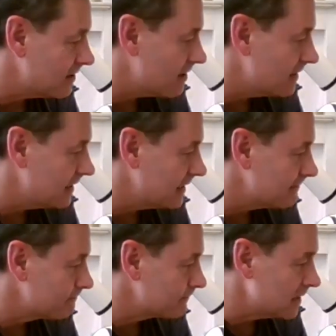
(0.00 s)
on
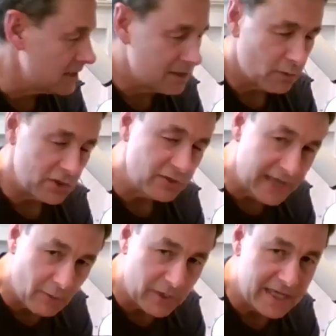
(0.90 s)
um, what you
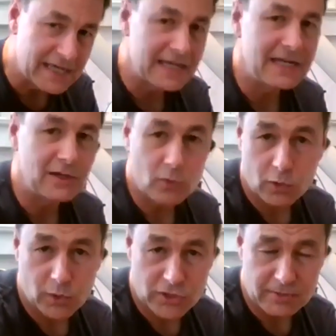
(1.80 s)
get with it and or
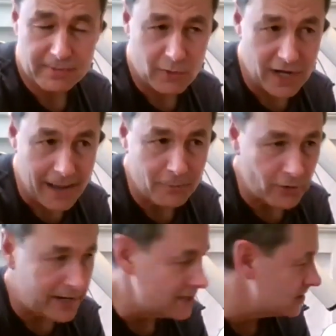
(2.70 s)
what you might want to
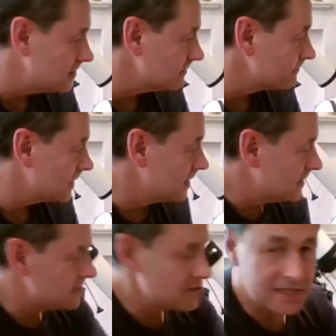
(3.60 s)
upgrade to.
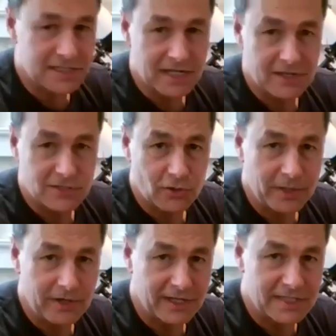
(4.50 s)
So this telescope
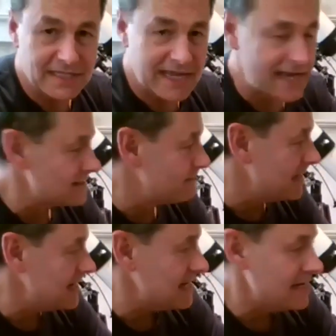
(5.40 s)
here you can see has a
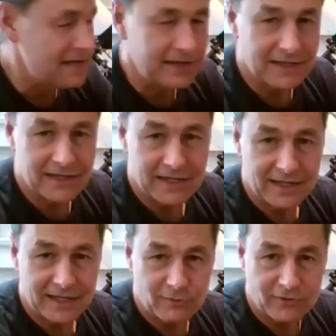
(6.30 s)
mini
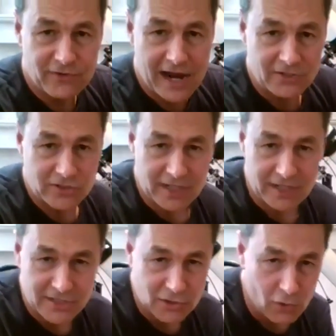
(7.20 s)
refractor
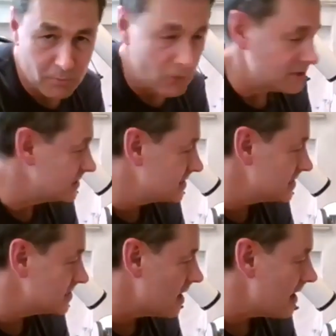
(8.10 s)
telescope bolted to the
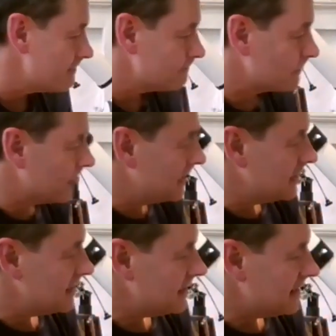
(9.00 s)
top.
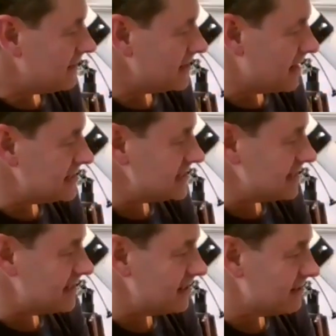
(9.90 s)
And the idea
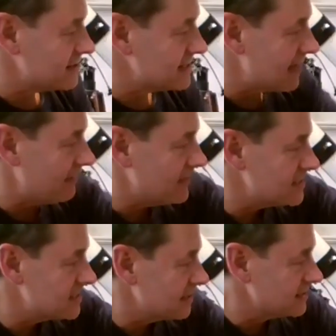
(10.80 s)
here is that
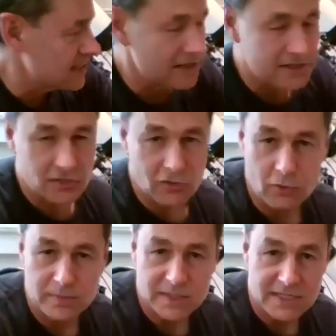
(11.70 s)
this little
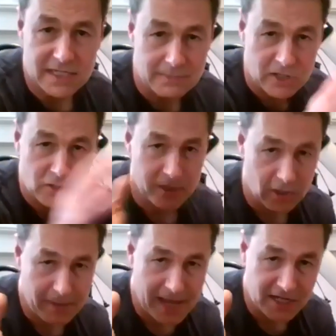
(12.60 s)
telescope sees a much
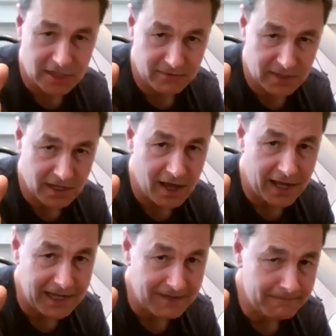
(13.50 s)
bigger patch of
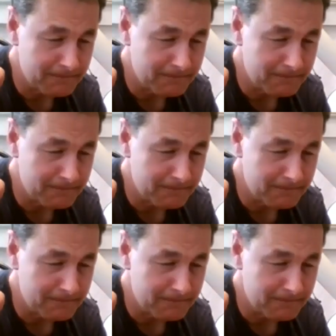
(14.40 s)
sky.